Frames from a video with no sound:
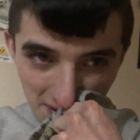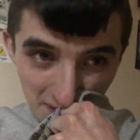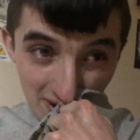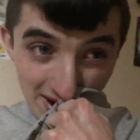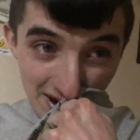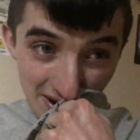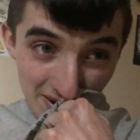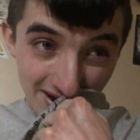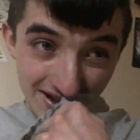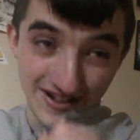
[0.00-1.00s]
right now
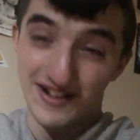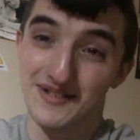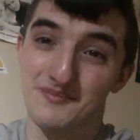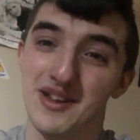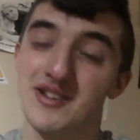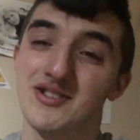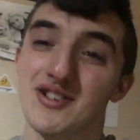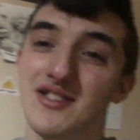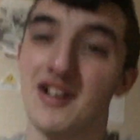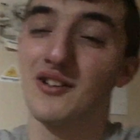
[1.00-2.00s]
I need to be
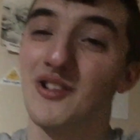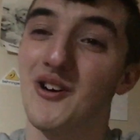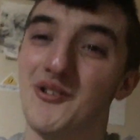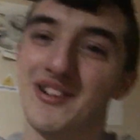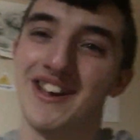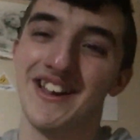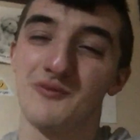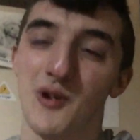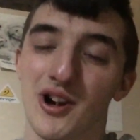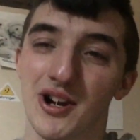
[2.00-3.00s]
just alone and
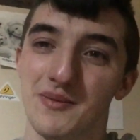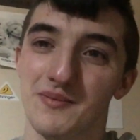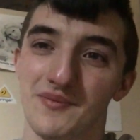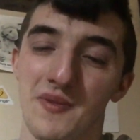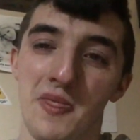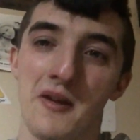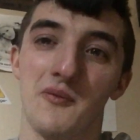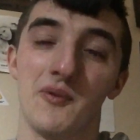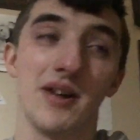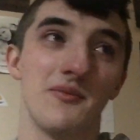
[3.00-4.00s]
work on
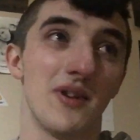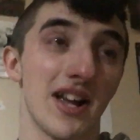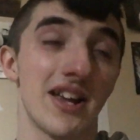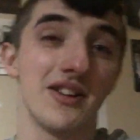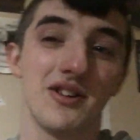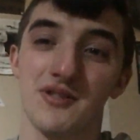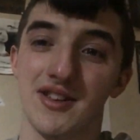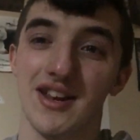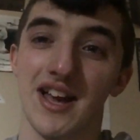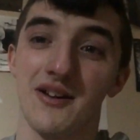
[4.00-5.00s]
what I can do
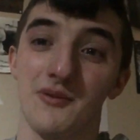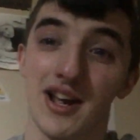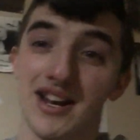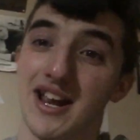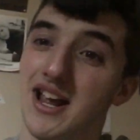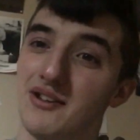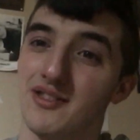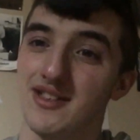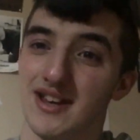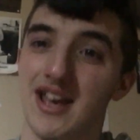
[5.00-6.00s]
today, what I can handle
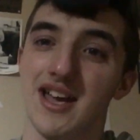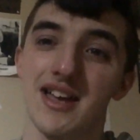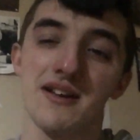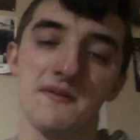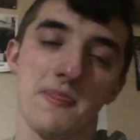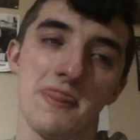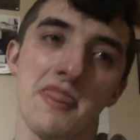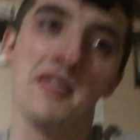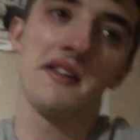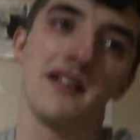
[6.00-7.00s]
today.
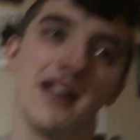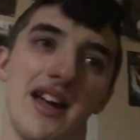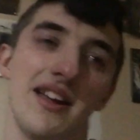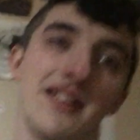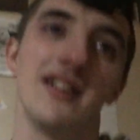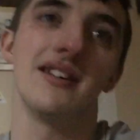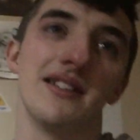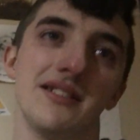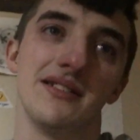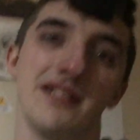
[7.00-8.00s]

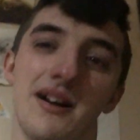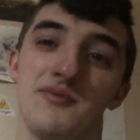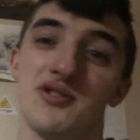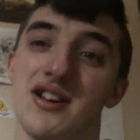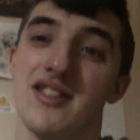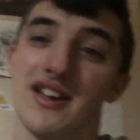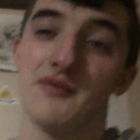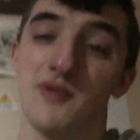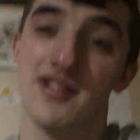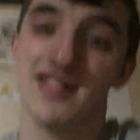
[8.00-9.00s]
And I'm trying to take
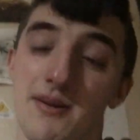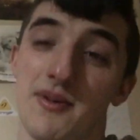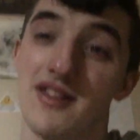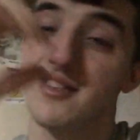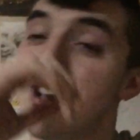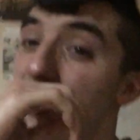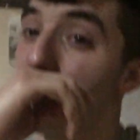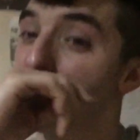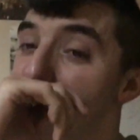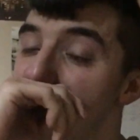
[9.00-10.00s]
it one step at a
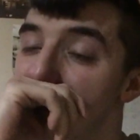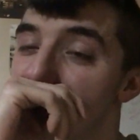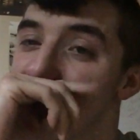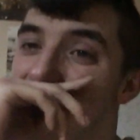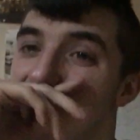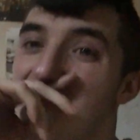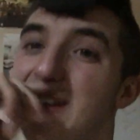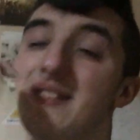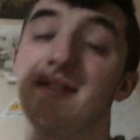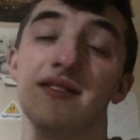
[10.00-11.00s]
time, but it's just,
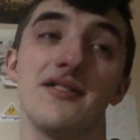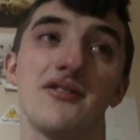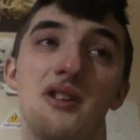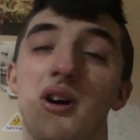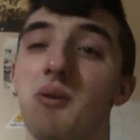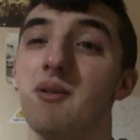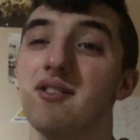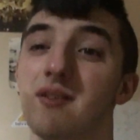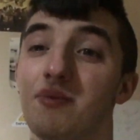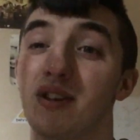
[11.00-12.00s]
there's always
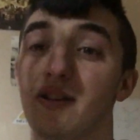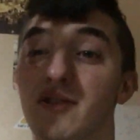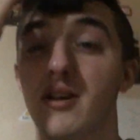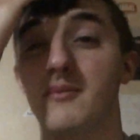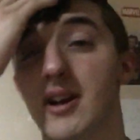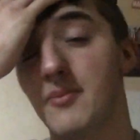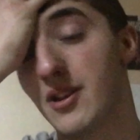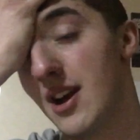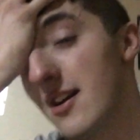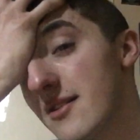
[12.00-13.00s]
something else coming up,
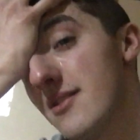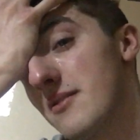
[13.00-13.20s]
guys.